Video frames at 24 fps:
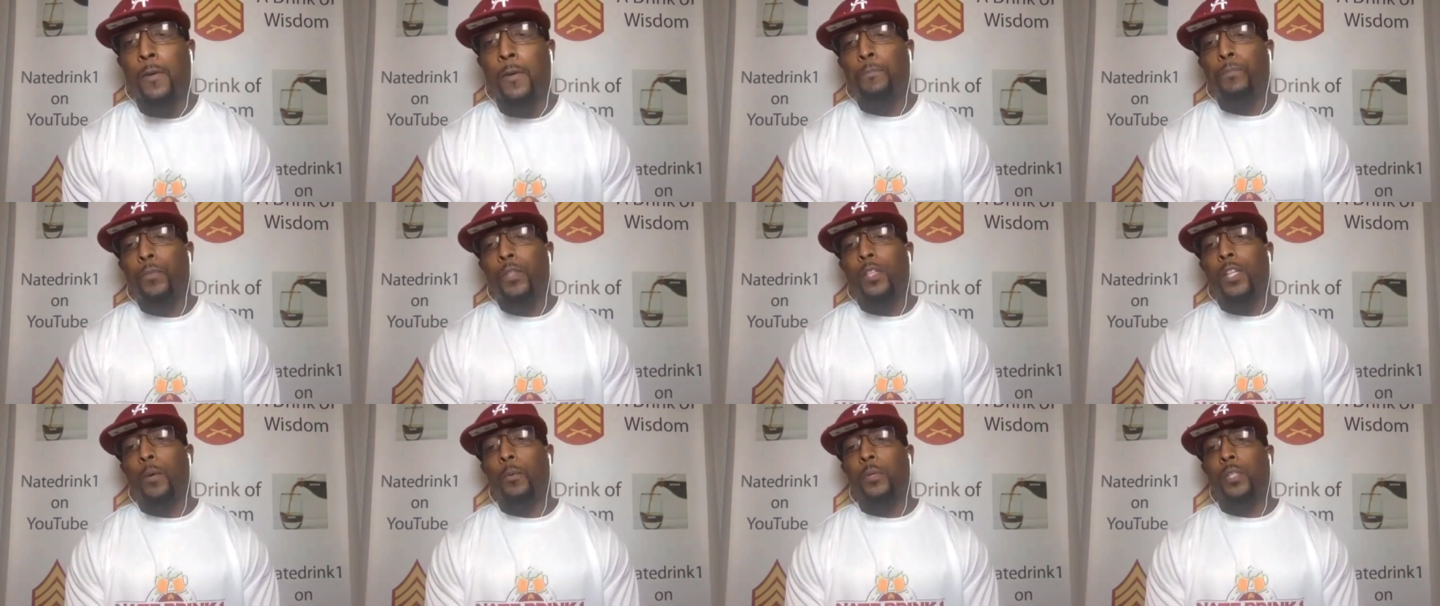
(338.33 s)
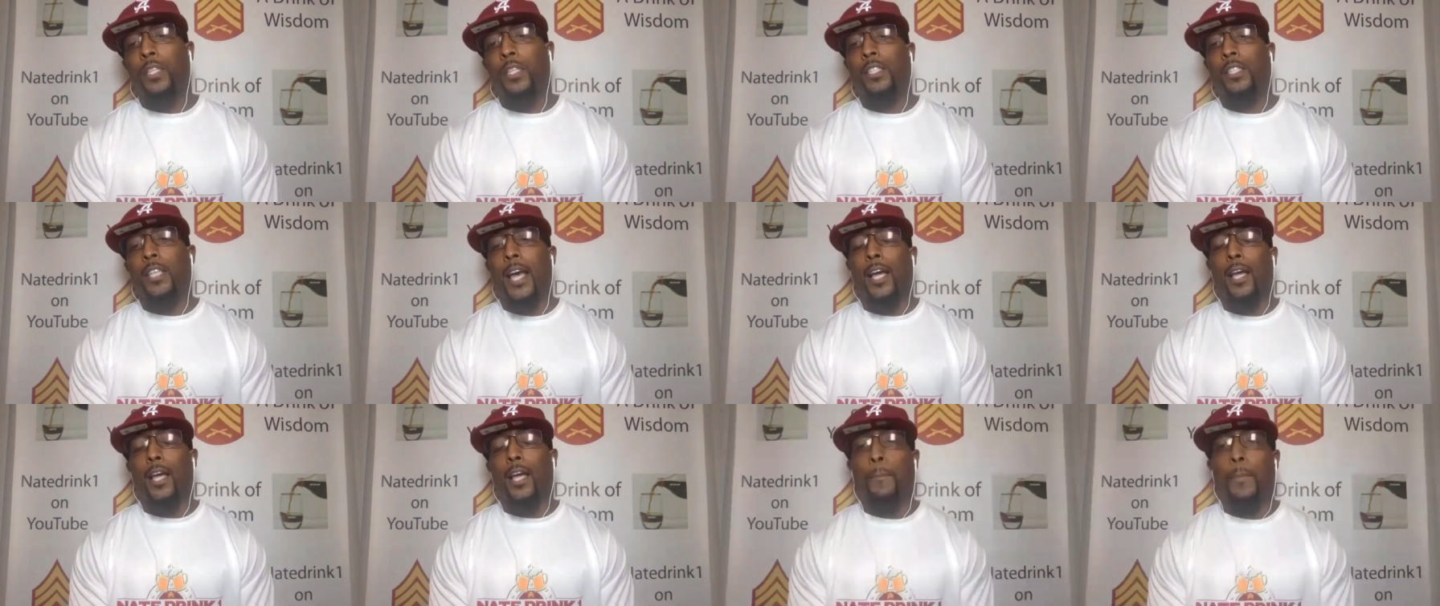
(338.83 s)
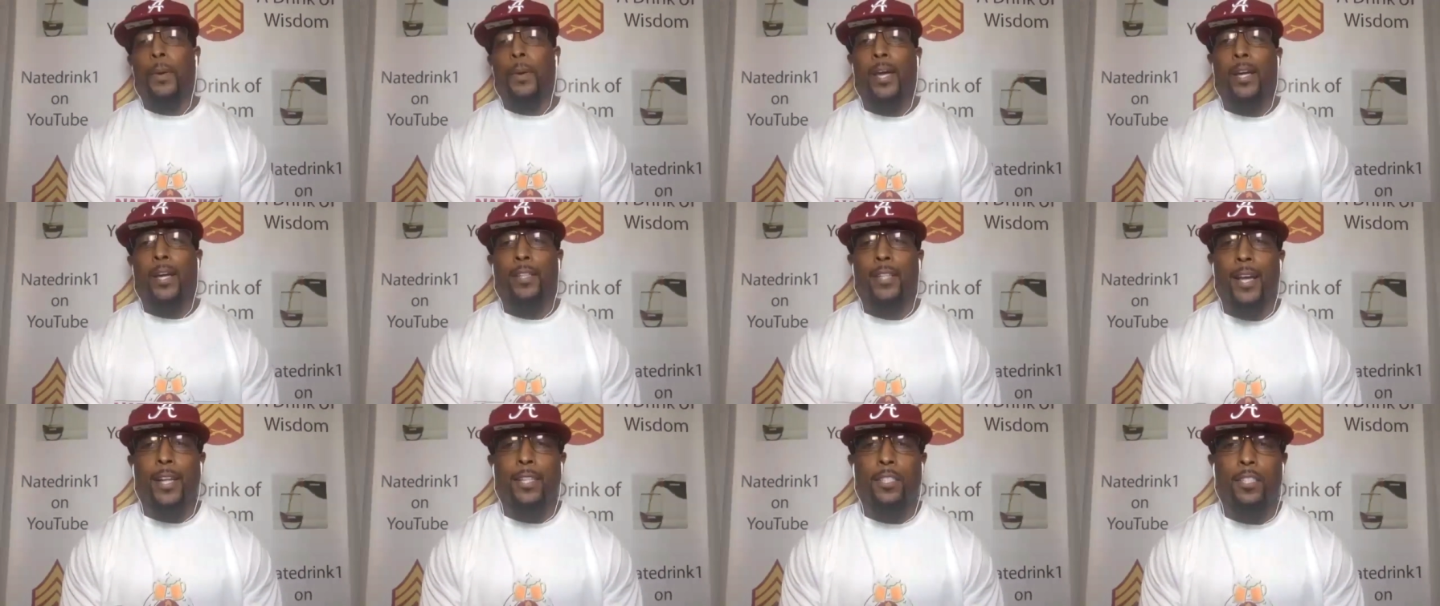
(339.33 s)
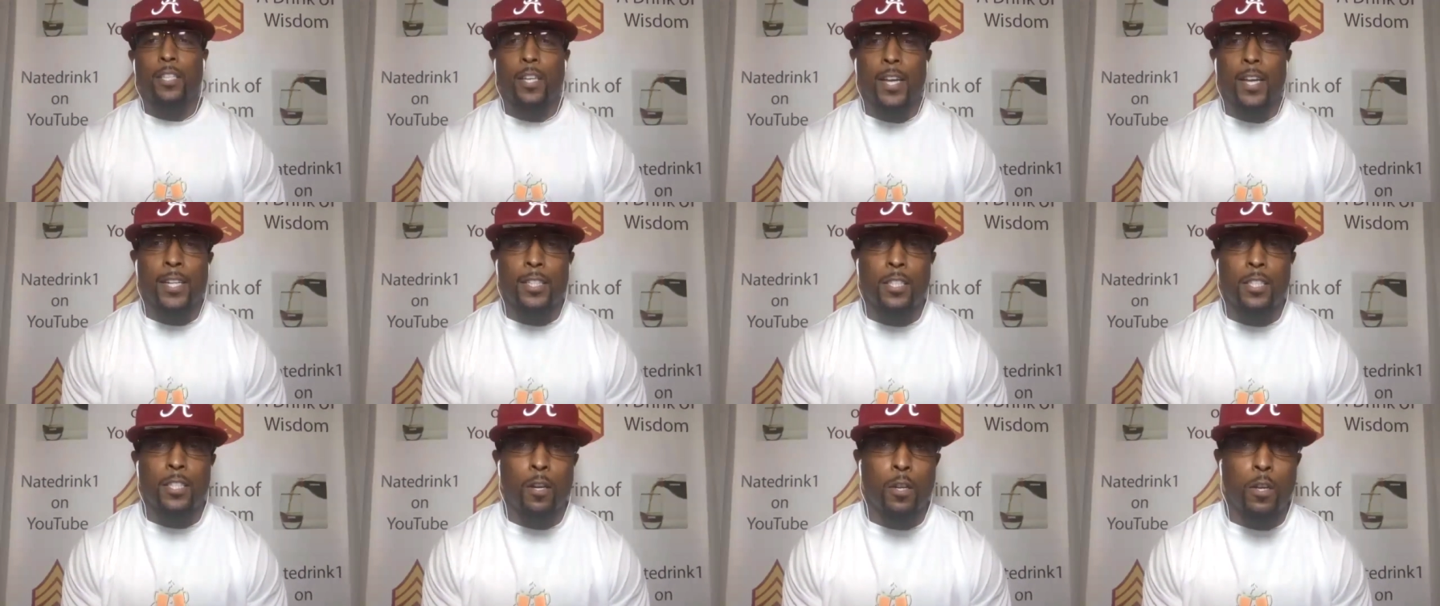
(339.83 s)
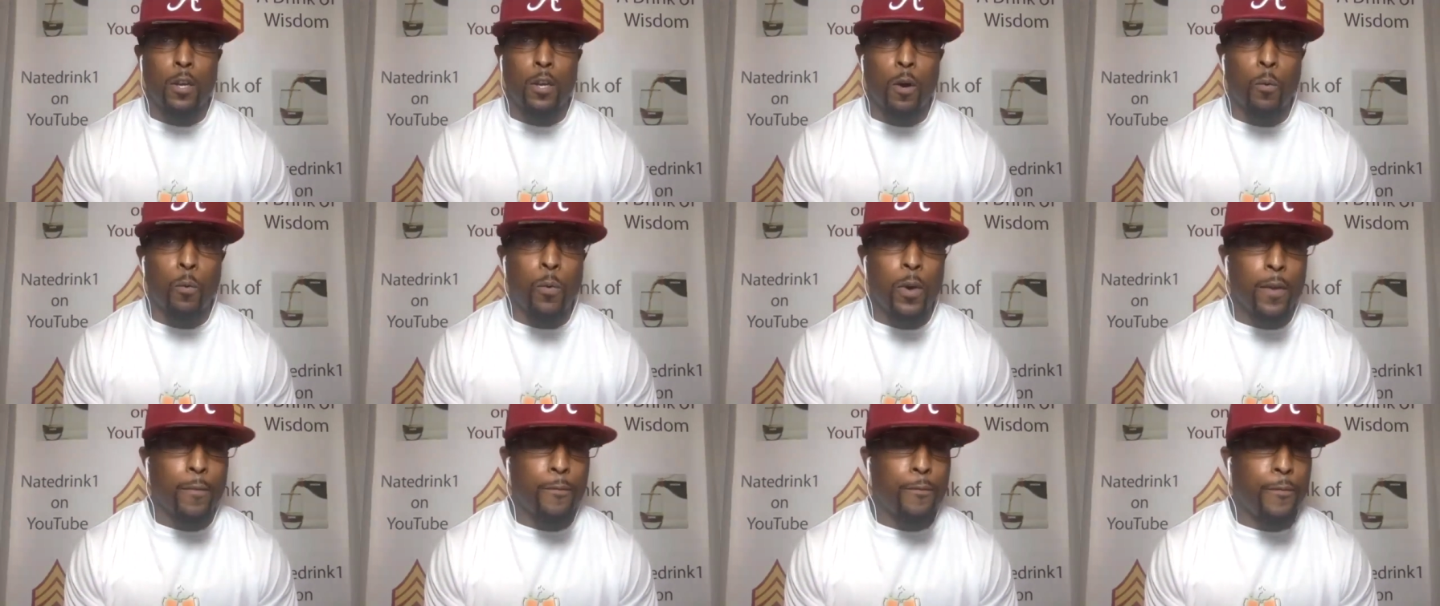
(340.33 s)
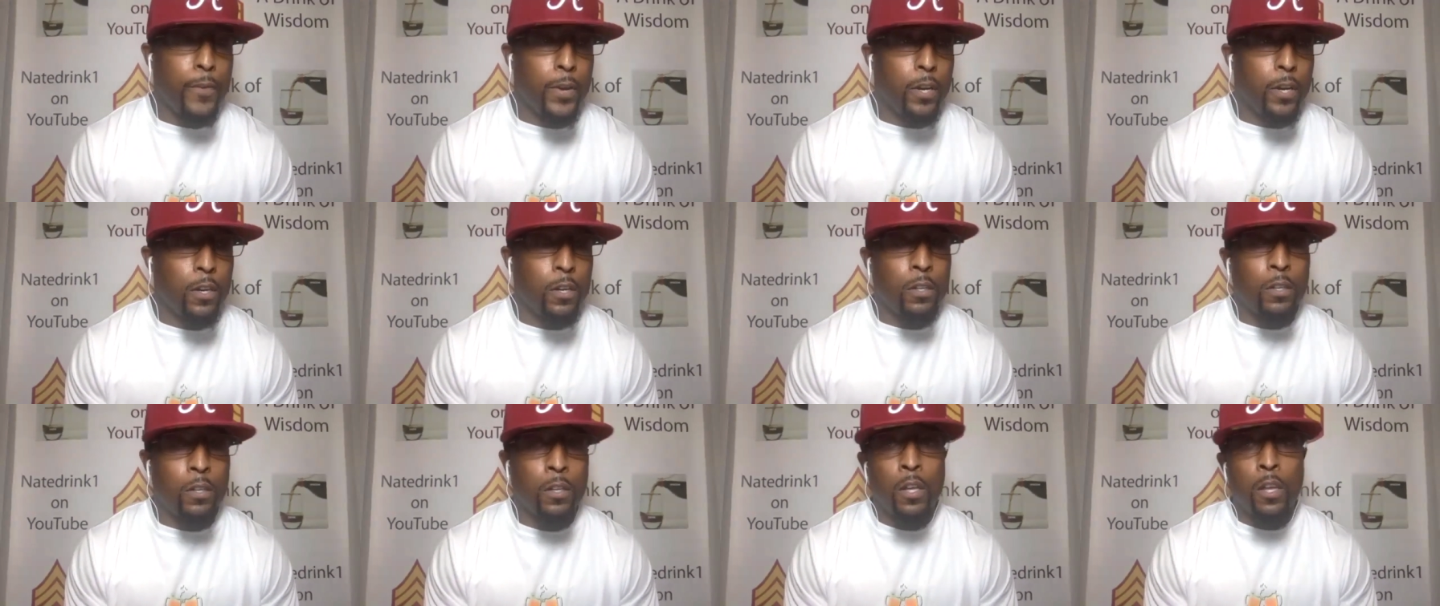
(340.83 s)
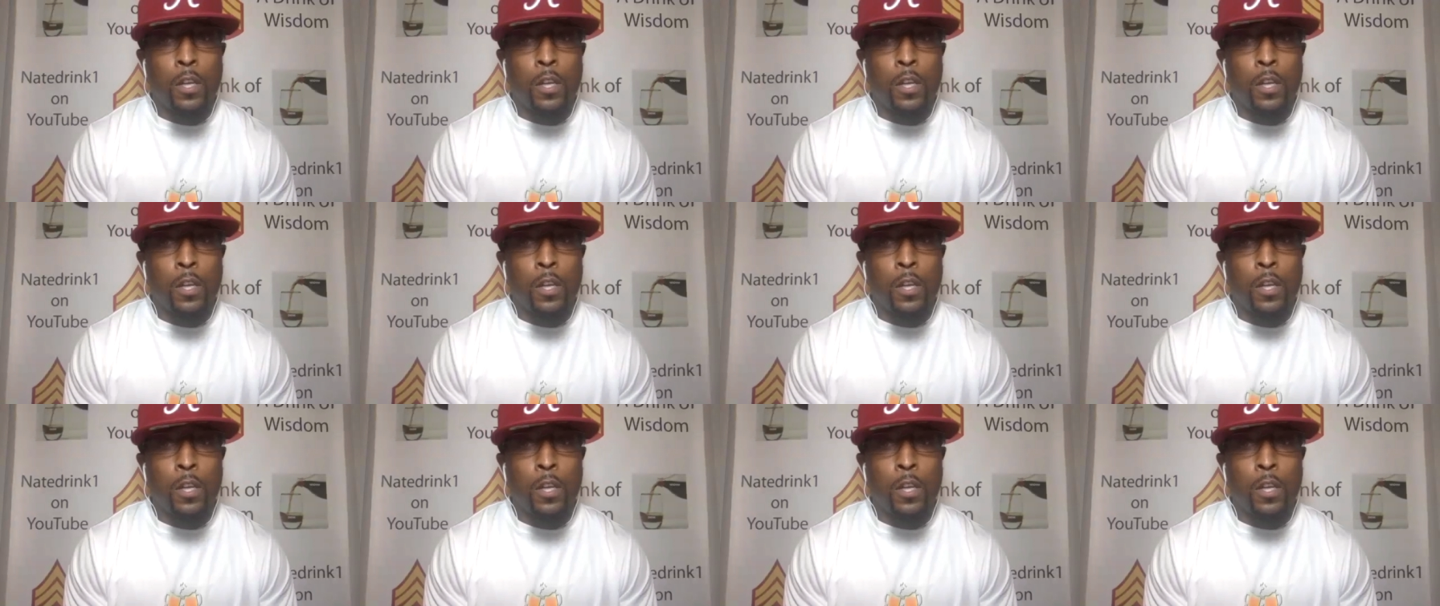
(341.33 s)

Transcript: Then with the second pick, they took Antonio Winfield